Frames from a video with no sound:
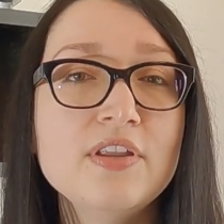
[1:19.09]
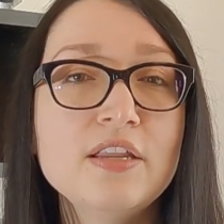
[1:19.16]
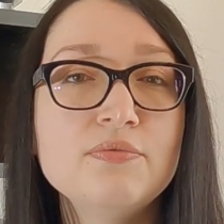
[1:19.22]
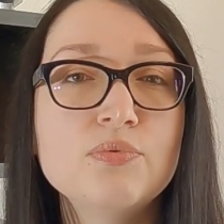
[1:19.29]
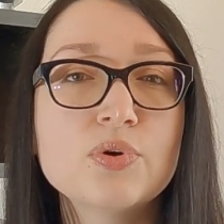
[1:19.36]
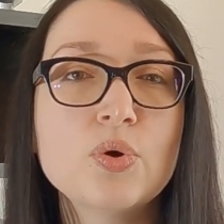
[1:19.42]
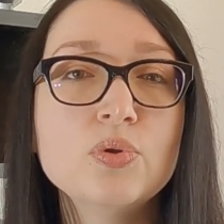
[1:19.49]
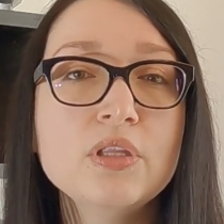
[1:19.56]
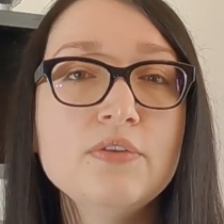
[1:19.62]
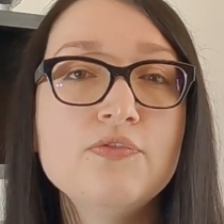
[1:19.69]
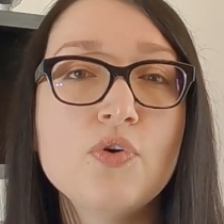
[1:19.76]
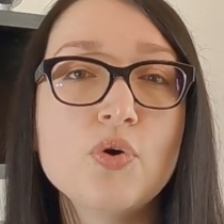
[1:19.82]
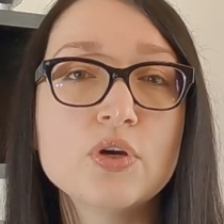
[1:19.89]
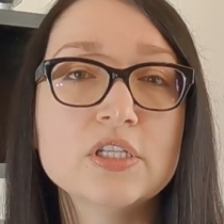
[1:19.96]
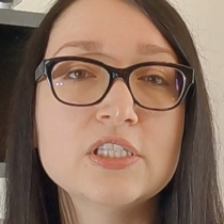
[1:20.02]
And if we're only
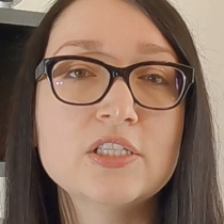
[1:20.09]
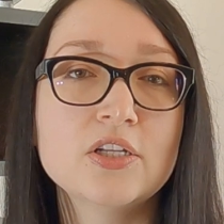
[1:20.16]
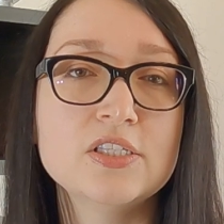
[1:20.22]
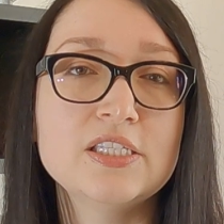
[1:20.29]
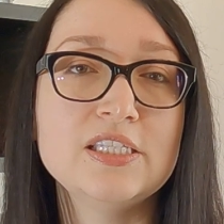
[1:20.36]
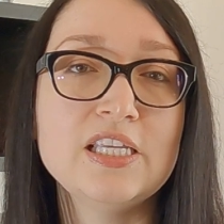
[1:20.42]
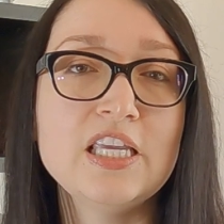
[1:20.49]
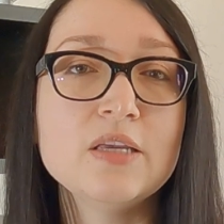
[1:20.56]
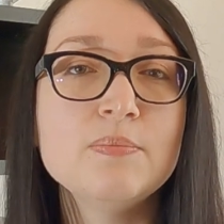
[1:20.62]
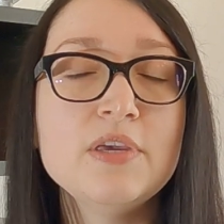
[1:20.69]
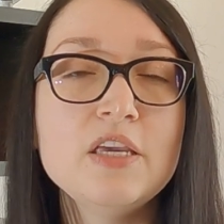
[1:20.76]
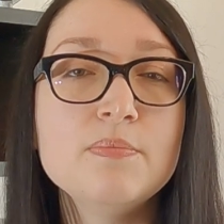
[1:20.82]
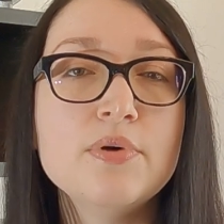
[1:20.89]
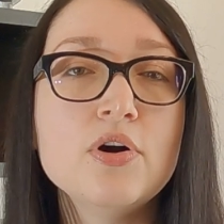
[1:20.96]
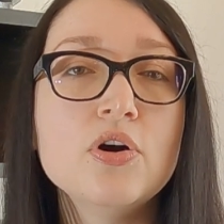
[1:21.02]
focused on seeing
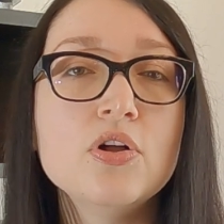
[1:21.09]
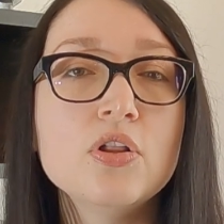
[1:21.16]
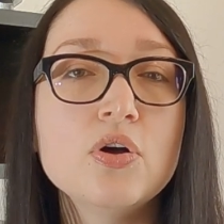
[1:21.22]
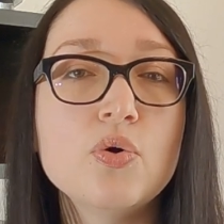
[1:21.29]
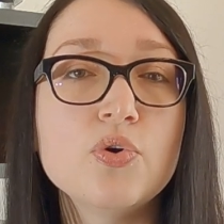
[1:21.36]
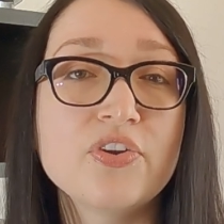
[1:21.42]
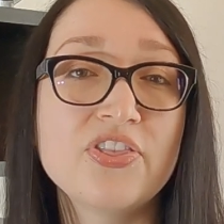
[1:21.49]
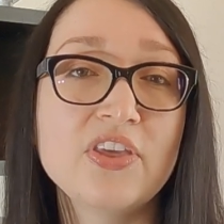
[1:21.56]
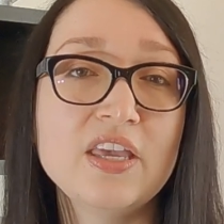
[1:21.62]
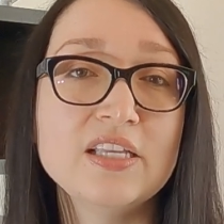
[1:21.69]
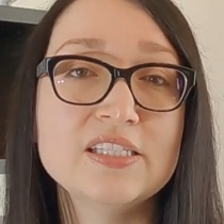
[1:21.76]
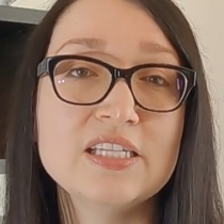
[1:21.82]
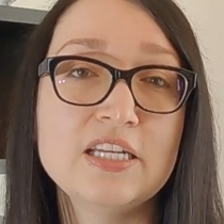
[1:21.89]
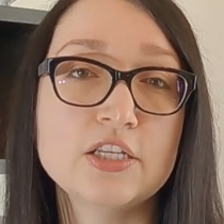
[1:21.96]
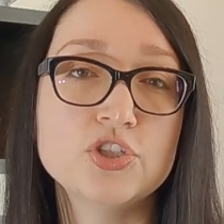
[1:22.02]
people or
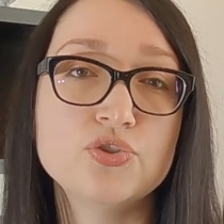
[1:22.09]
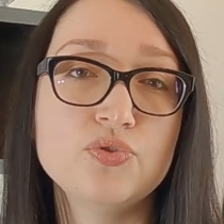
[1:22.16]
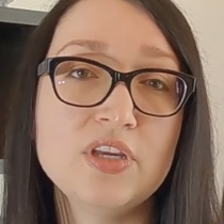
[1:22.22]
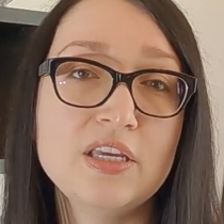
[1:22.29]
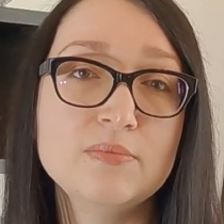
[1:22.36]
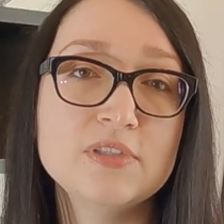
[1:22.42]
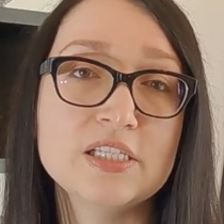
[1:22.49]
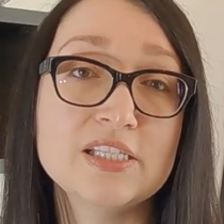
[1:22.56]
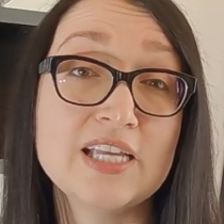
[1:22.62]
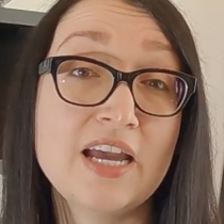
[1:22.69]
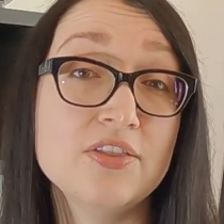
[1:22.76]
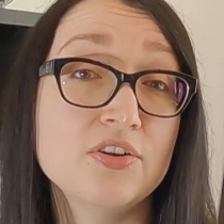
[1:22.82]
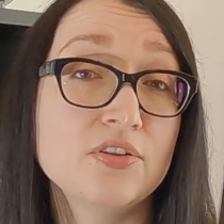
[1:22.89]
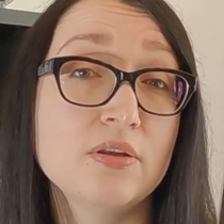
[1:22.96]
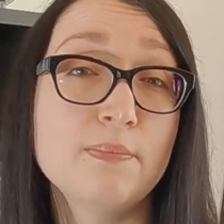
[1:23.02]
things in extremes, it's
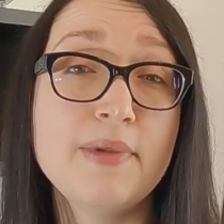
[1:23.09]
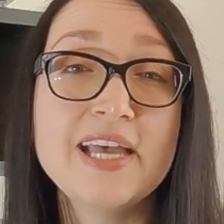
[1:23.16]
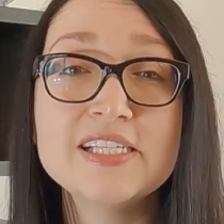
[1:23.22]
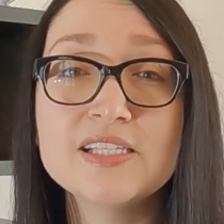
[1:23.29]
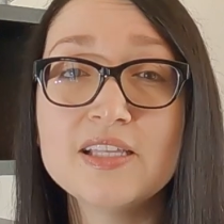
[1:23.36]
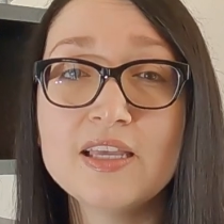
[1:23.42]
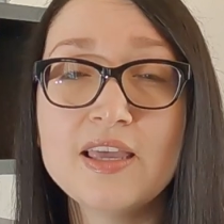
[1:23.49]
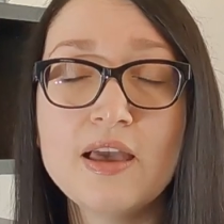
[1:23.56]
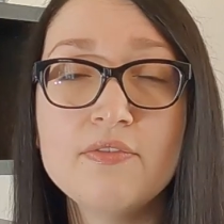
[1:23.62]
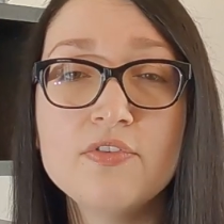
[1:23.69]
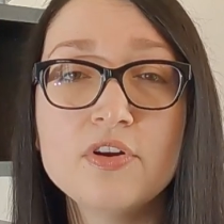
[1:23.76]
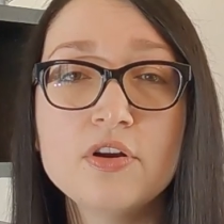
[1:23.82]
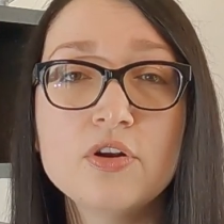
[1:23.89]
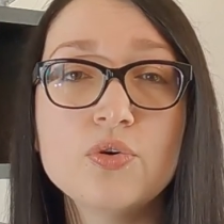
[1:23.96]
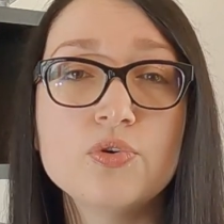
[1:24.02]
either the best thing
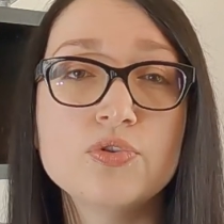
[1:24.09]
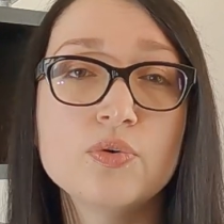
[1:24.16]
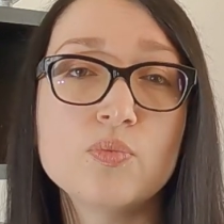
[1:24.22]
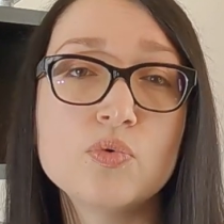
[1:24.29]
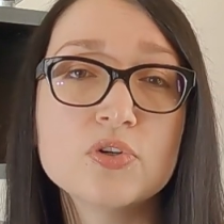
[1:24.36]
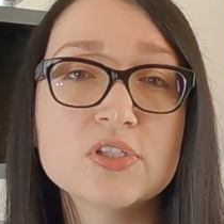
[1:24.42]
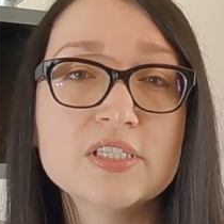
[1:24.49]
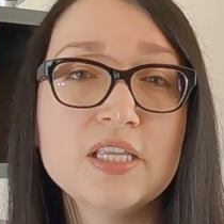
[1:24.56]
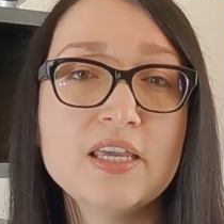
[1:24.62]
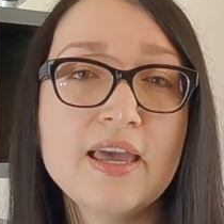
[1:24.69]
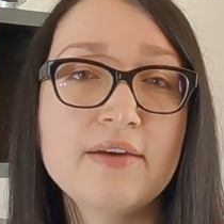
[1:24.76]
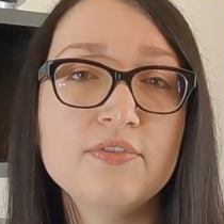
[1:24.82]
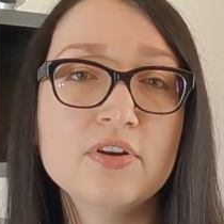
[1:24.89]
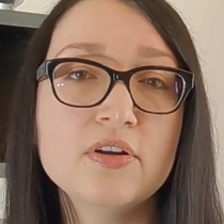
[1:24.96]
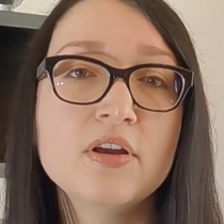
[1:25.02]
ever or the worst thing
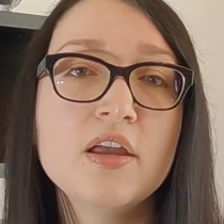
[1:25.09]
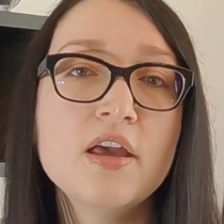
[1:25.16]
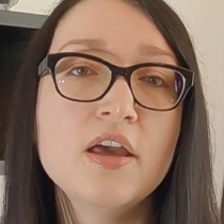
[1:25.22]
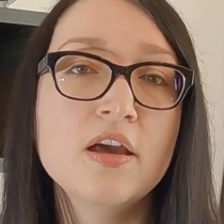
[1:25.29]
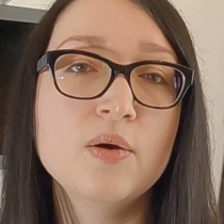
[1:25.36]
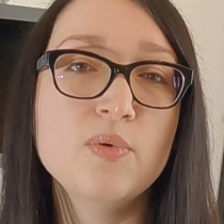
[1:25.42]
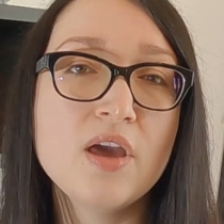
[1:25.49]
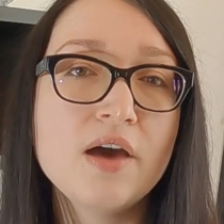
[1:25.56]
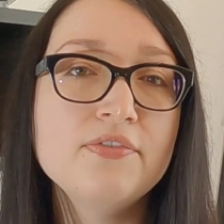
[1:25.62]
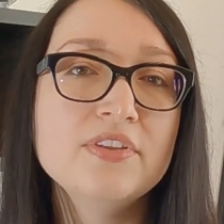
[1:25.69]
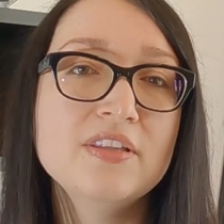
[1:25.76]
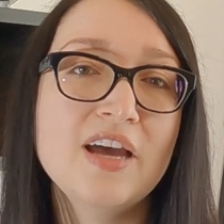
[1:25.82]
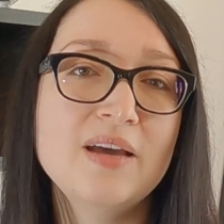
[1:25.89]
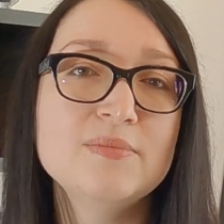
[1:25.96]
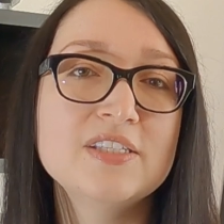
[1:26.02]
ever, we
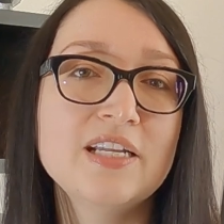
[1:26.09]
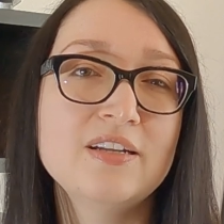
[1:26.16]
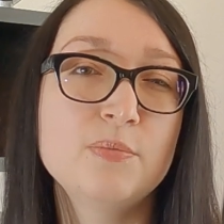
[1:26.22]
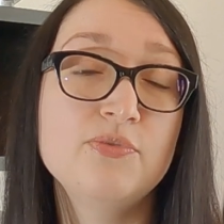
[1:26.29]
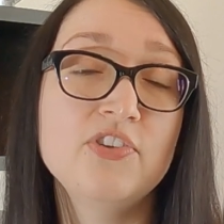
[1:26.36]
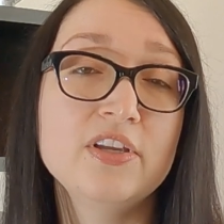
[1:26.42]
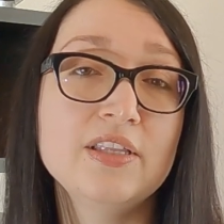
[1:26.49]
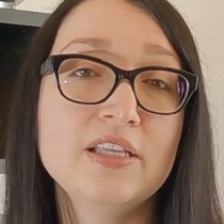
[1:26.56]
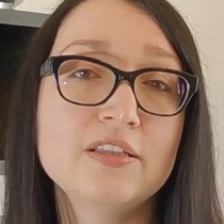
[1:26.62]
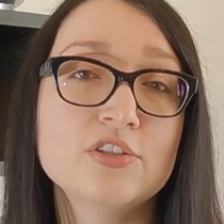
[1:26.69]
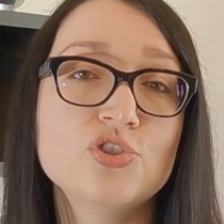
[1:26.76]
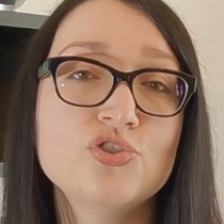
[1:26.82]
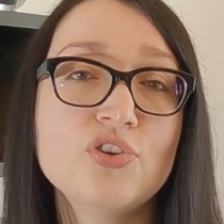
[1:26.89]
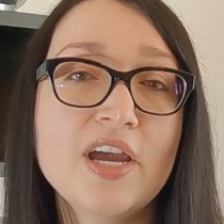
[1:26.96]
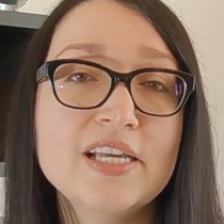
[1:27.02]
oftentimes end up feeling
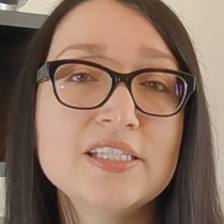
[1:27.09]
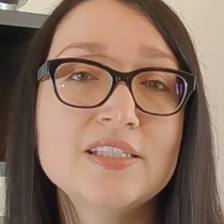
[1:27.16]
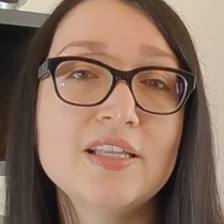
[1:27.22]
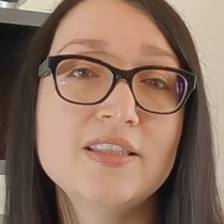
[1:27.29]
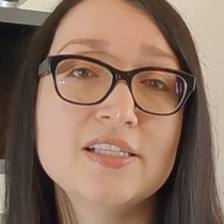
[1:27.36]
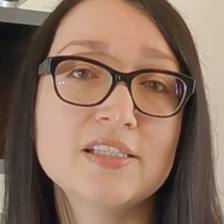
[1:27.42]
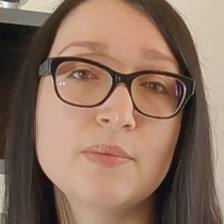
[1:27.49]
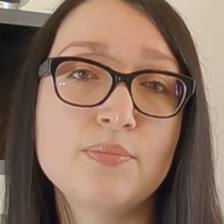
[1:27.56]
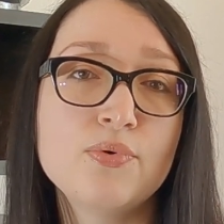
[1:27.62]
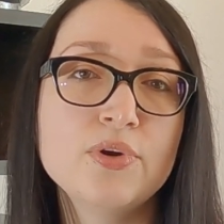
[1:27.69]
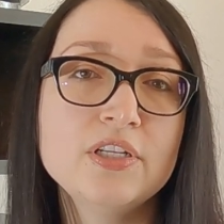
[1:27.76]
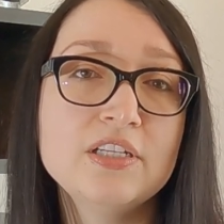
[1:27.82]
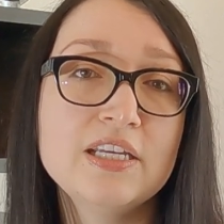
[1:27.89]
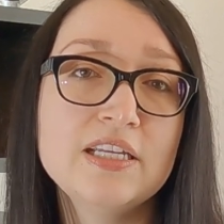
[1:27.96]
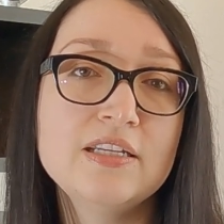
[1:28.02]
distressed and
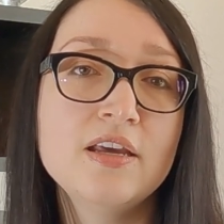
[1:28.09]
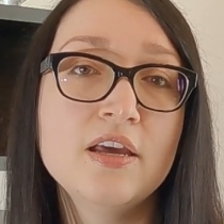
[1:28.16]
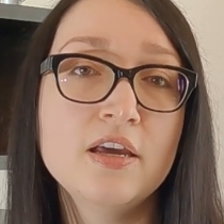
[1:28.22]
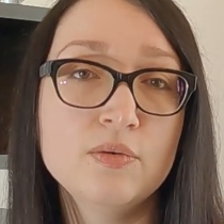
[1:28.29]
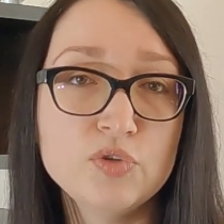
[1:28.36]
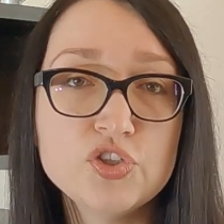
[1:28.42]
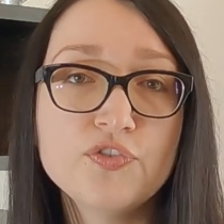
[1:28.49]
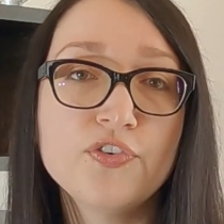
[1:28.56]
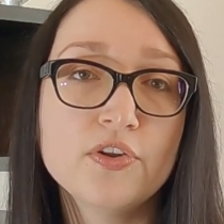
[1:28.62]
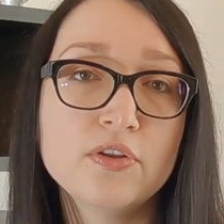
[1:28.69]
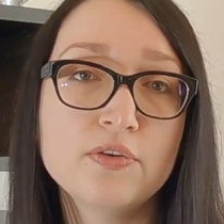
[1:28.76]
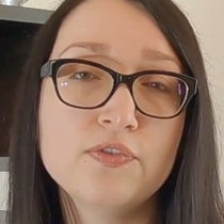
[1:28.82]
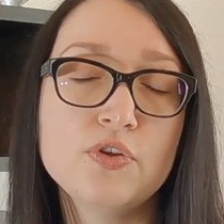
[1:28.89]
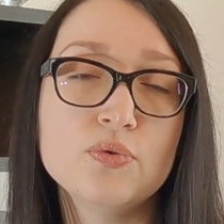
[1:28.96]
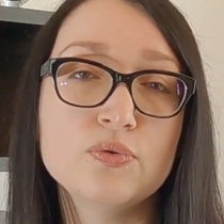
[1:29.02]
disappointed, which
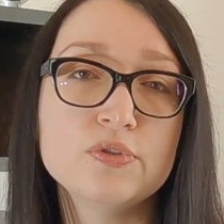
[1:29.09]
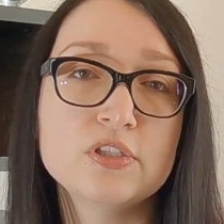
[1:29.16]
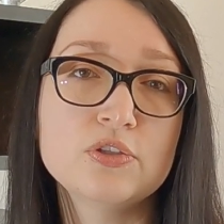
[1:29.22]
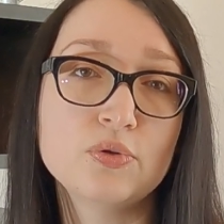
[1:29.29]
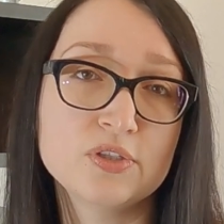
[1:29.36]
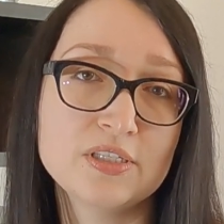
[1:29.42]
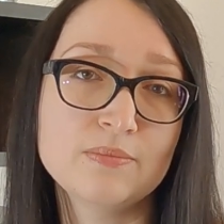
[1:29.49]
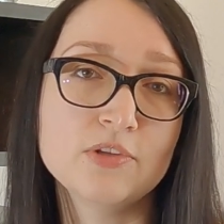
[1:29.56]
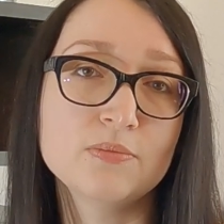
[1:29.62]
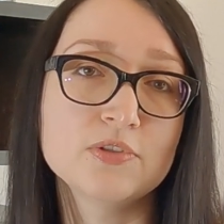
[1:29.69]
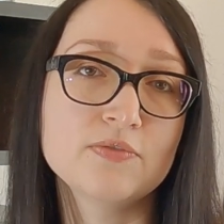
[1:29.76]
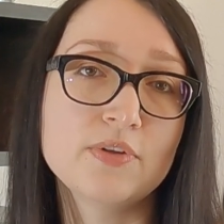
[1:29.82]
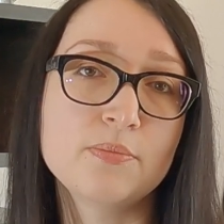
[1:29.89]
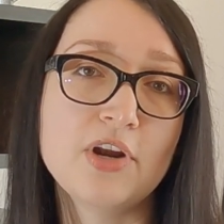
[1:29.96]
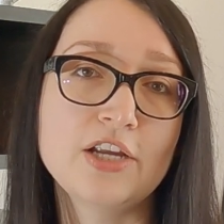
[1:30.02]
further fuels those
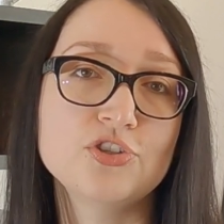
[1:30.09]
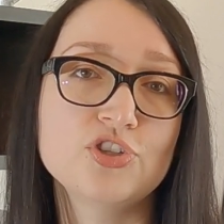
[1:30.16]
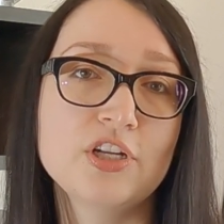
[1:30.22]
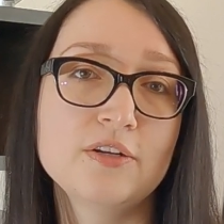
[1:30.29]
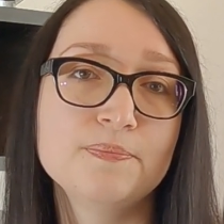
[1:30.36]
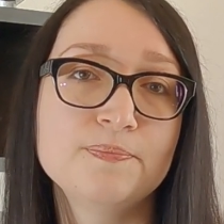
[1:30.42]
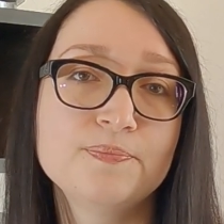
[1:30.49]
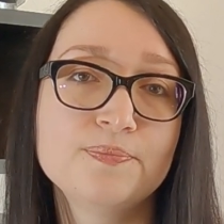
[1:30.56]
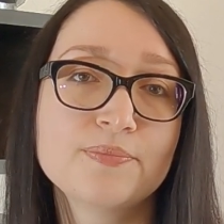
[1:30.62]
symptoms of depression.